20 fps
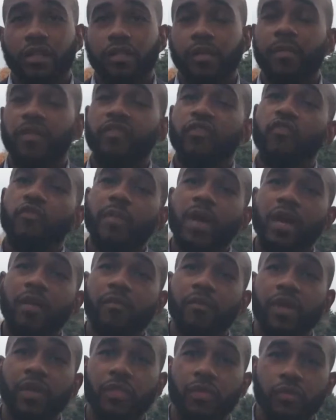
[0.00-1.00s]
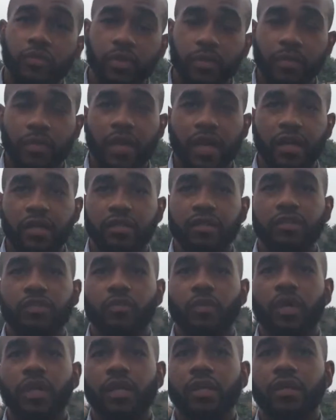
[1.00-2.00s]
some of you may have been through some things
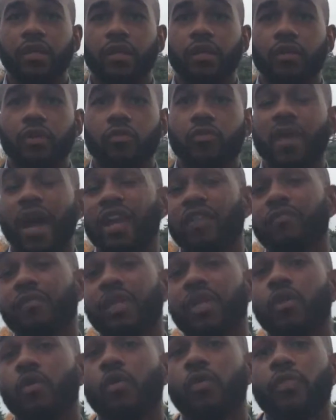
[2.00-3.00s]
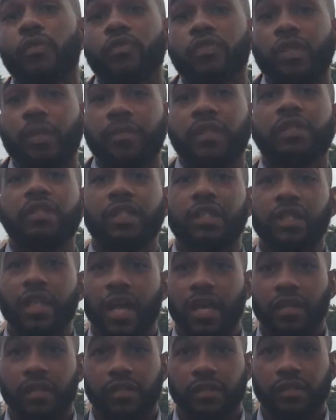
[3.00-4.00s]
this week, you might even be going through something
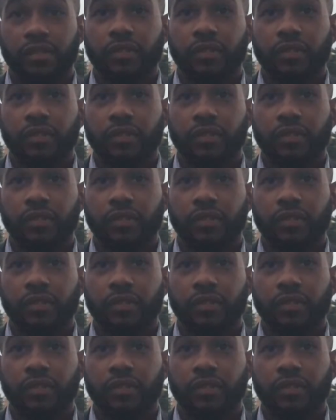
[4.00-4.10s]
today.